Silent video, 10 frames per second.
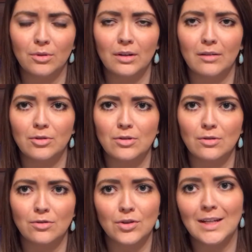road after
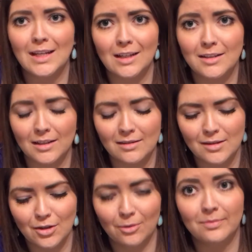surgery, and I did.
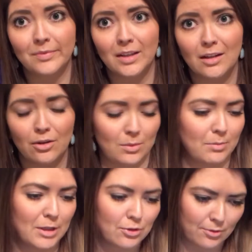So another one
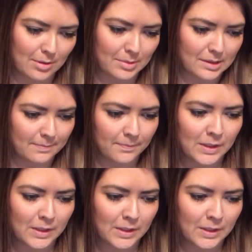of my scripts.